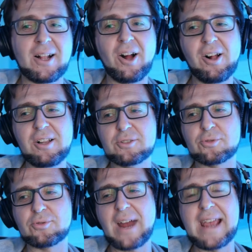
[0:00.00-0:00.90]

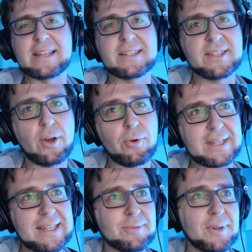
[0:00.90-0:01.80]
Alright, so
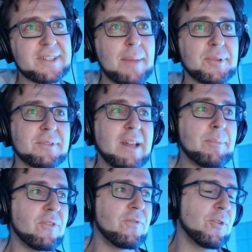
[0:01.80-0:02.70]
this was episode
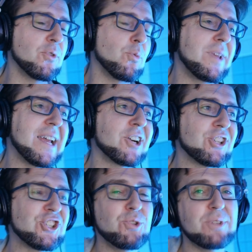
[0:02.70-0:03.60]
number 4. We are
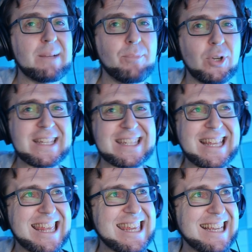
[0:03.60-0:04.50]
shooting bullets.
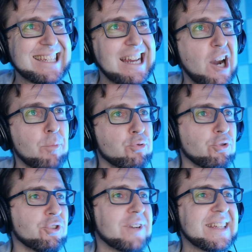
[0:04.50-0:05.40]
Things are
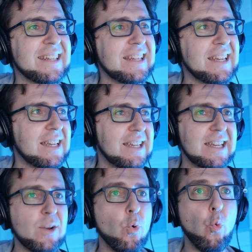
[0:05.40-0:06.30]
progressing
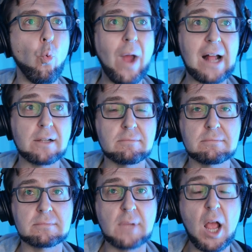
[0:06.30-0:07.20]
well.
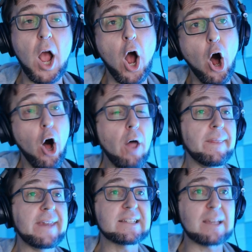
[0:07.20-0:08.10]
On
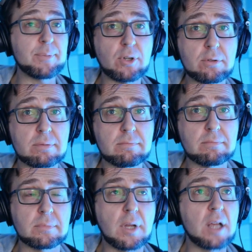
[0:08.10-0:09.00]
the next episode,
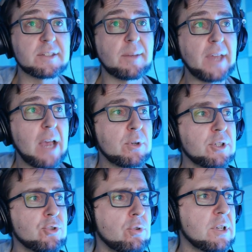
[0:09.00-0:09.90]
something I want
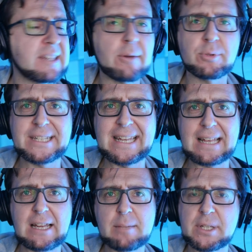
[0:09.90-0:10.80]
to do is I want to
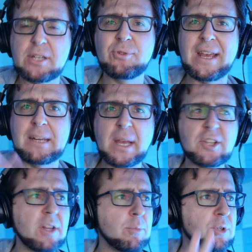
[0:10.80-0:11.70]
get a little bit into
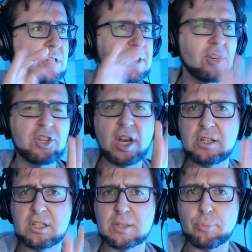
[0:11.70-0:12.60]
animation. I want to start
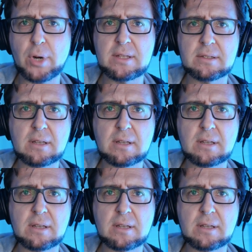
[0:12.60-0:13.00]
changing sprites.